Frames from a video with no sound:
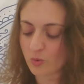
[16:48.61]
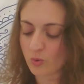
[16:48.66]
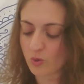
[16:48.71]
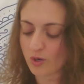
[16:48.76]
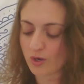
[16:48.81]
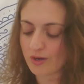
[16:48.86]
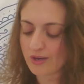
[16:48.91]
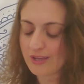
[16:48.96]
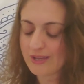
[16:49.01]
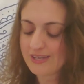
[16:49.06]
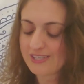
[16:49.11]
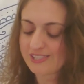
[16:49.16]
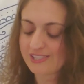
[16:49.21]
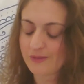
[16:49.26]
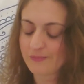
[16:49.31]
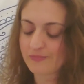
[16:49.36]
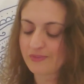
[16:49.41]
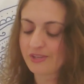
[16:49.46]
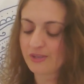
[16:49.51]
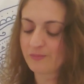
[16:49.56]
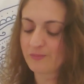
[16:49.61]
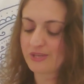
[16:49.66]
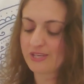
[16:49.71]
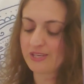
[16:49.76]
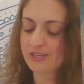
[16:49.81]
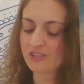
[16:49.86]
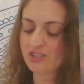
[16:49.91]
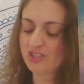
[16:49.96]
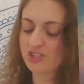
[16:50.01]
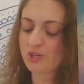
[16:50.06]
or something
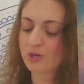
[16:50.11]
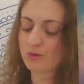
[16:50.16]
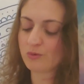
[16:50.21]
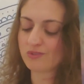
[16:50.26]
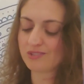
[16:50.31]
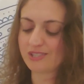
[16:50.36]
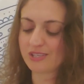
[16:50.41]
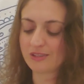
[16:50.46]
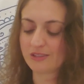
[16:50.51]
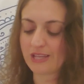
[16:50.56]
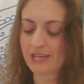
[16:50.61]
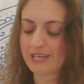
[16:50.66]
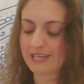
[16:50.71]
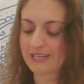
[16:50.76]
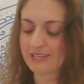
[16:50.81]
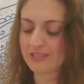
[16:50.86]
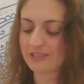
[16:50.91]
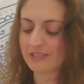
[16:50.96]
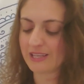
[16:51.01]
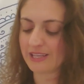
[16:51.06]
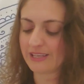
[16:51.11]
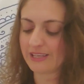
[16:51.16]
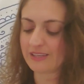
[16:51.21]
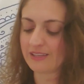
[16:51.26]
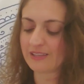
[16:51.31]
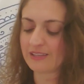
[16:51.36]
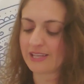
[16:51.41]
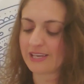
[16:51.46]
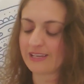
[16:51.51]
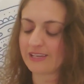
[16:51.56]
being shown to light.
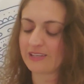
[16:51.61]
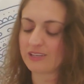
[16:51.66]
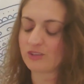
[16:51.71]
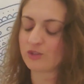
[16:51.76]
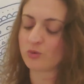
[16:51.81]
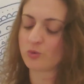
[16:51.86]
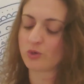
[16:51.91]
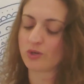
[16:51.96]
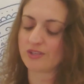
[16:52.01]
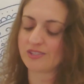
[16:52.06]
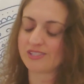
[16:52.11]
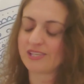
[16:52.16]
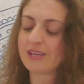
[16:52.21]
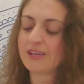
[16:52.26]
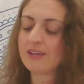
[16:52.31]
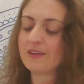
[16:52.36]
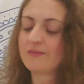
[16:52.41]
Like, like in other words,